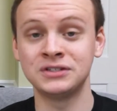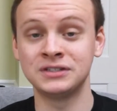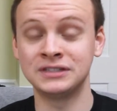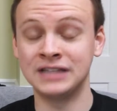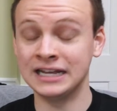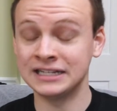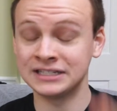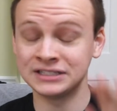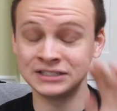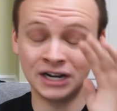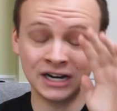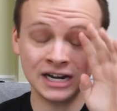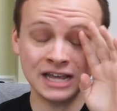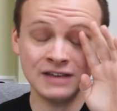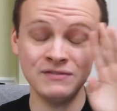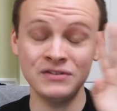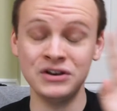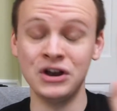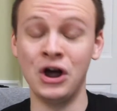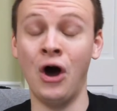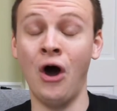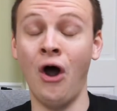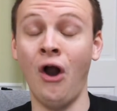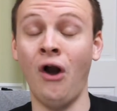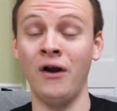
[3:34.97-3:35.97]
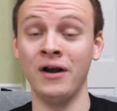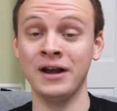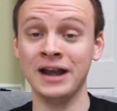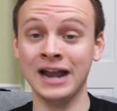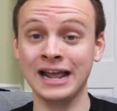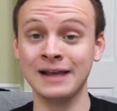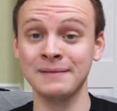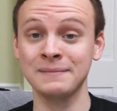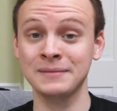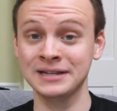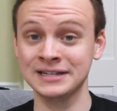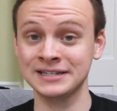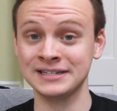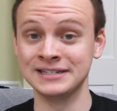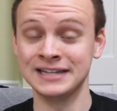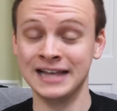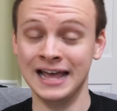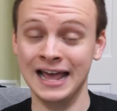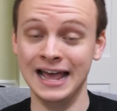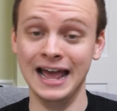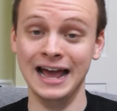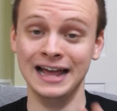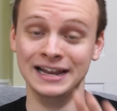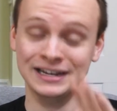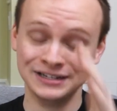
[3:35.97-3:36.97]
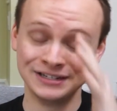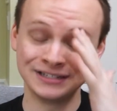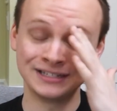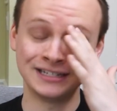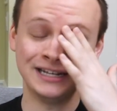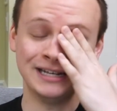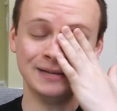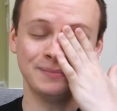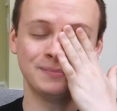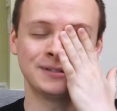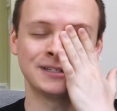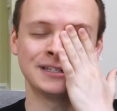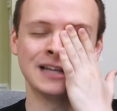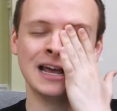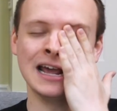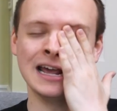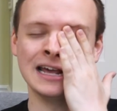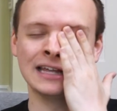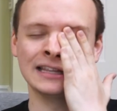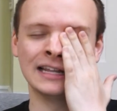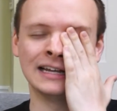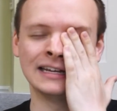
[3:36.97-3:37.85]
That's not even a hard name to say. I just keep saying